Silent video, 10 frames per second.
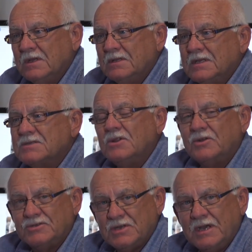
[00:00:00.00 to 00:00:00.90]
There's a lot
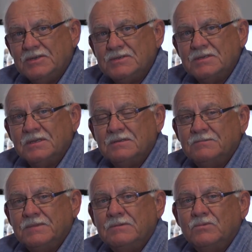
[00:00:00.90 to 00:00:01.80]
of changes
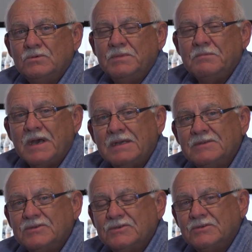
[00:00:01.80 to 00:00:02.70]
that will be
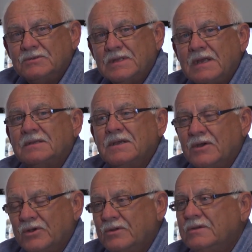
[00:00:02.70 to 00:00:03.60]
made to that
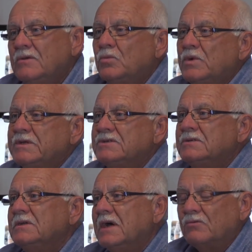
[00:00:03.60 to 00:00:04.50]
code
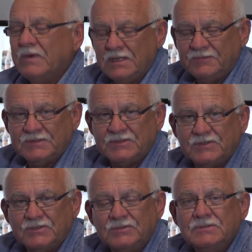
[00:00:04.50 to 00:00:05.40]
which are relevant
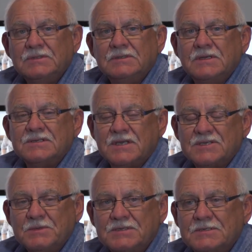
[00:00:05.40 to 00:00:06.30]
to
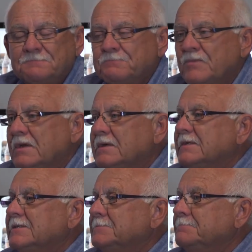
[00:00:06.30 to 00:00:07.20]
assessments.
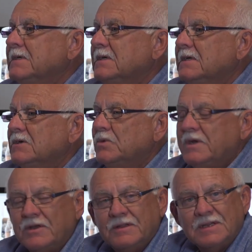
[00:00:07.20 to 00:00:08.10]
We
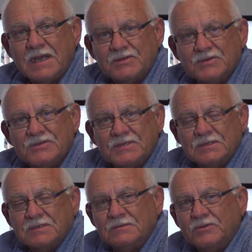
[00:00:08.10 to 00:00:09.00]
know that NatHERS
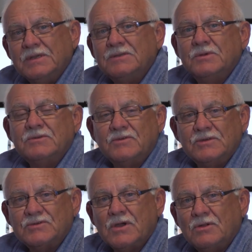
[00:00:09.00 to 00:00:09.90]
are looking to
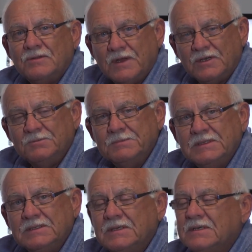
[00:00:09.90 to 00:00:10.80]
introduce whole of home
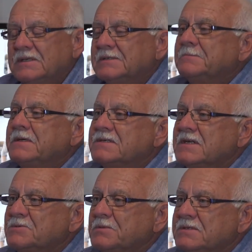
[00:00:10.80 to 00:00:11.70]

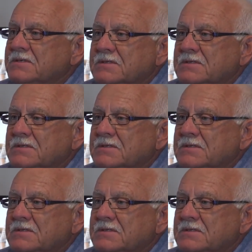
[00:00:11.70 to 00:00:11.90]
assessments